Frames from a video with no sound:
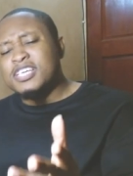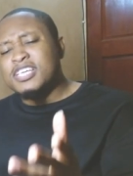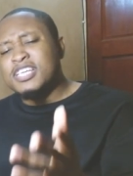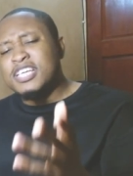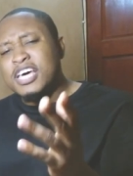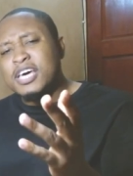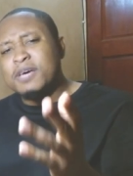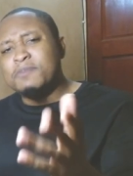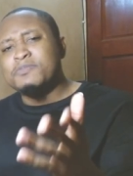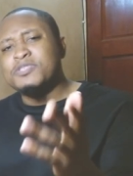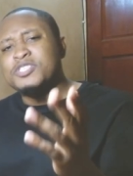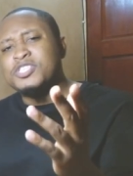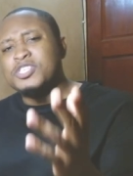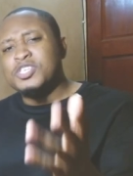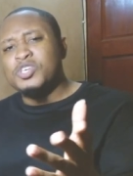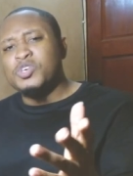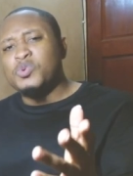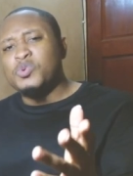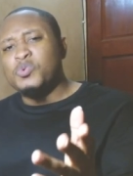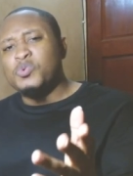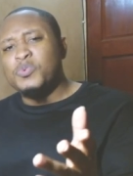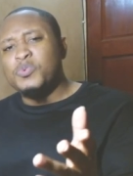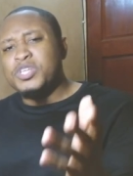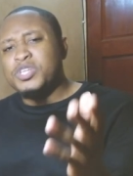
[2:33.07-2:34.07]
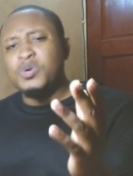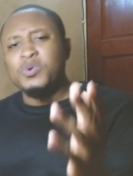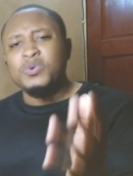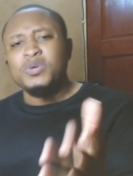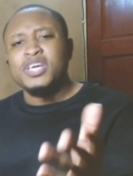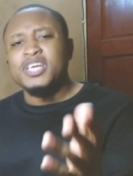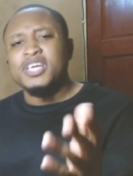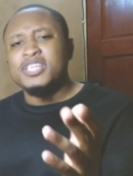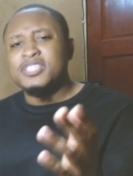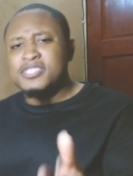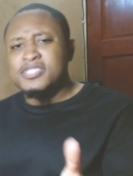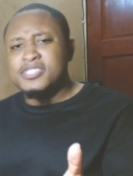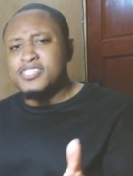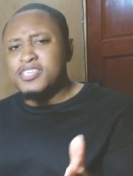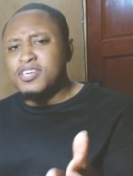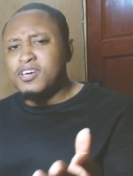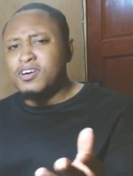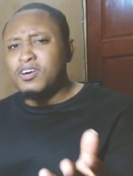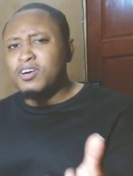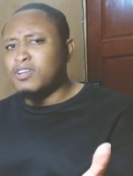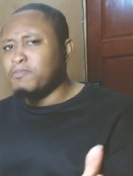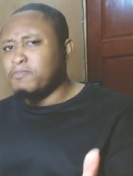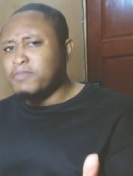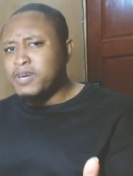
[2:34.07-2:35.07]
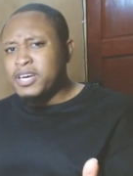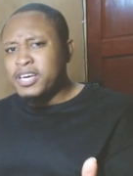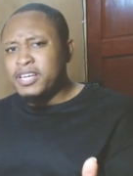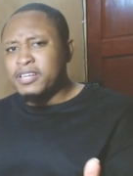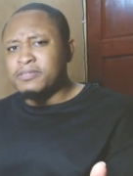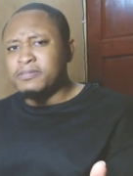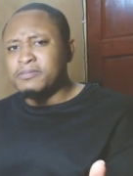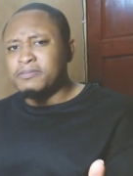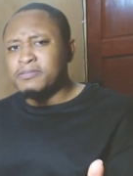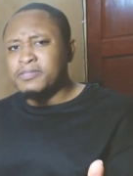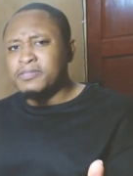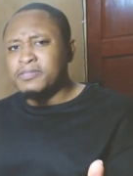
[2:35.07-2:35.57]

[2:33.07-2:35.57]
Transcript: in the MCU, we don't get to see Uncle Ben.